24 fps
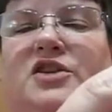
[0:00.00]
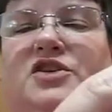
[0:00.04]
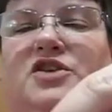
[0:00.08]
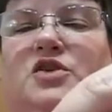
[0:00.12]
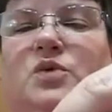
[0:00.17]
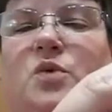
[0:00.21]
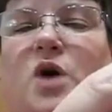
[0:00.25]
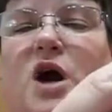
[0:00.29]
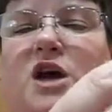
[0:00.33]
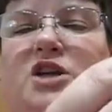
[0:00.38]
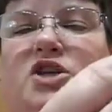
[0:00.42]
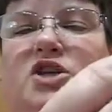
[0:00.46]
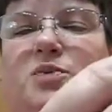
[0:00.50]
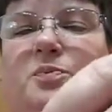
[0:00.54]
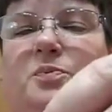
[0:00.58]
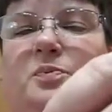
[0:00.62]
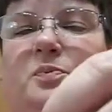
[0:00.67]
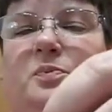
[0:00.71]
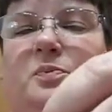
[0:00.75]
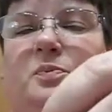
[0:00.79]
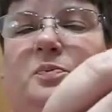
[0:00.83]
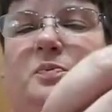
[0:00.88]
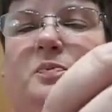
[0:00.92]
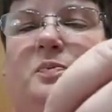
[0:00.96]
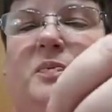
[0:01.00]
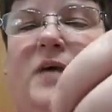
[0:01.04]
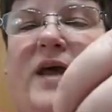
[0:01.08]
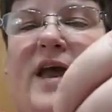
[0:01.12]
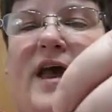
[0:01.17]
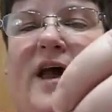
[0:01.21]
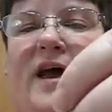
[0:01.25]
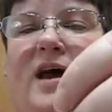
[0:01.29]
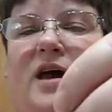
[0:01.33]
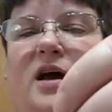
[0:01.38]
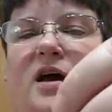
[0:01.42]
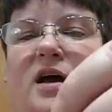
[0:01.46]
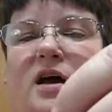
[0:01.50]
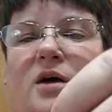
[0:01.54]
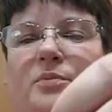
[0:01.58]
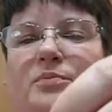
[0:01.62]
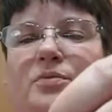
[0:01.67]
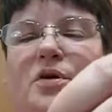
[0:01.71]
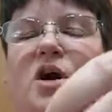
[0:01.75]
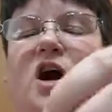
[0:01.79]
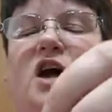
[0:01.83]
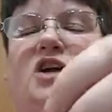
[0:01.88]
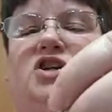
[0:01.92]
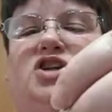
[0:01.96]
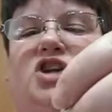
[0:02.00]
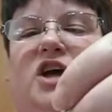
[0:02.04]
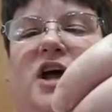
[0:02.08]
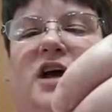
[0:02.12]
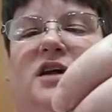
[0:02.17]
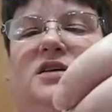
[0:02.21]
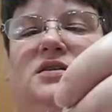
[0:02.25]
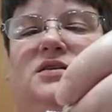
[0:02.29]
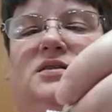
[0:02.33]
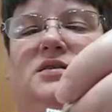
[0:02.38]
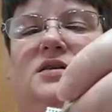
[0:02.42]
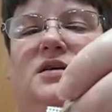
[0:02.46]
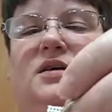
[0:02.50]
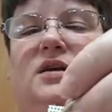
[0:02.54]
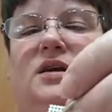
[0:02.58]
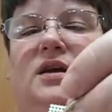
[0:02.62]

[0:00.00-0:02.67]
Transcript: the Swatch Pat uh, Project,